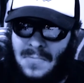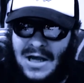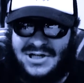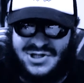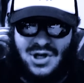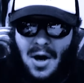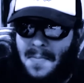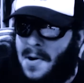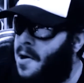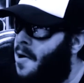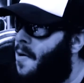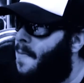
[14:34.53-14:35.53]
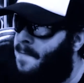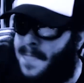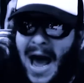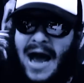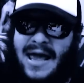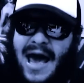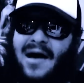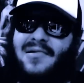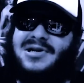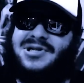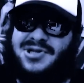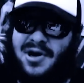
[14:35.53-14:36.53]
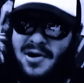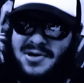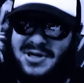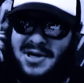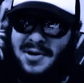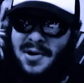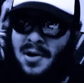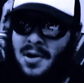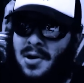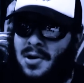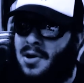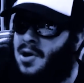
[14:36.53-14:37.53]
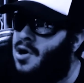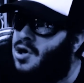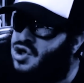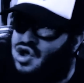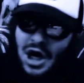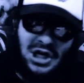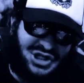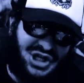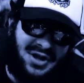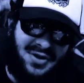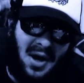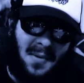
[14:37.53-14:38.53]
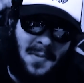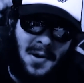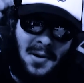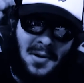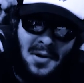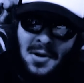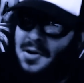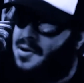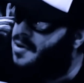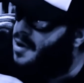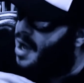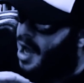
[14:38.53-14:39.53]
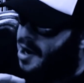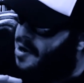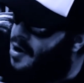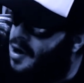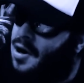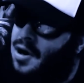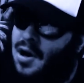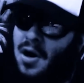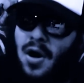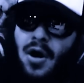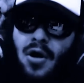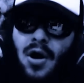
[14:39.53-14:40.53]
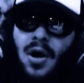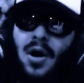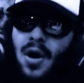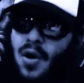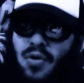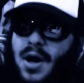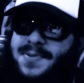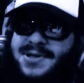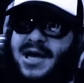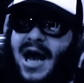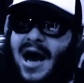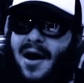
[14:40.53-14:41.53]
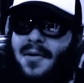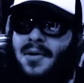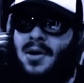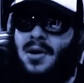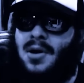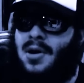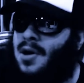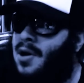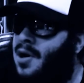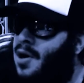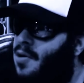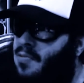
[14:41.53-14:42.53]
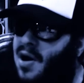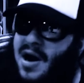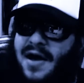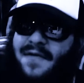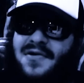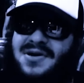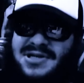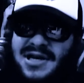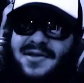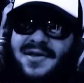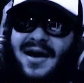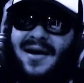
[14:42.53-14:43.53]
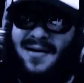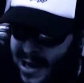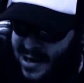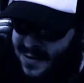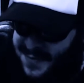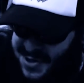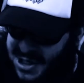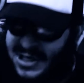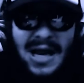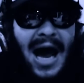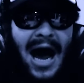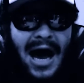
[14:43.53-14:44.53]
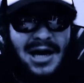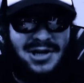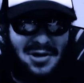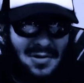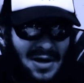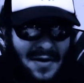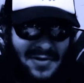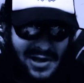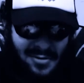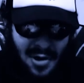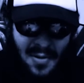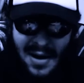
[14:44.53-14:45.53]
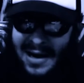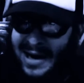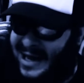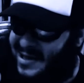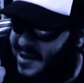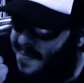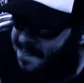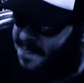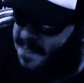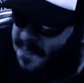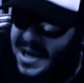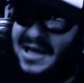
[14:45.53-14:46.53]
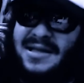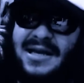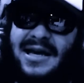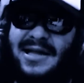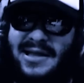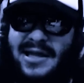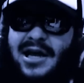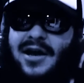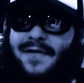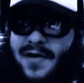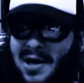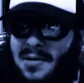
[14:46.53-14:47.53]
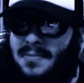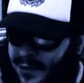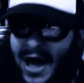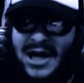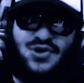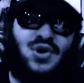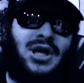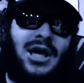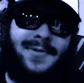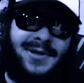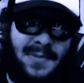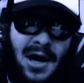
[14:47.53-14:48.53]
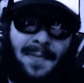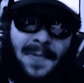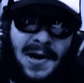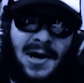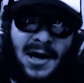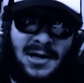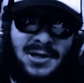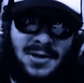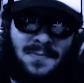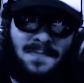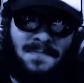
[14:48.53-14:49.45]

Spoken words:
as some back alley surgeon cuts in them and rips out whatever is in there. And if she dies or lives through it and has the PTSD of it, that's what keeps me up at night.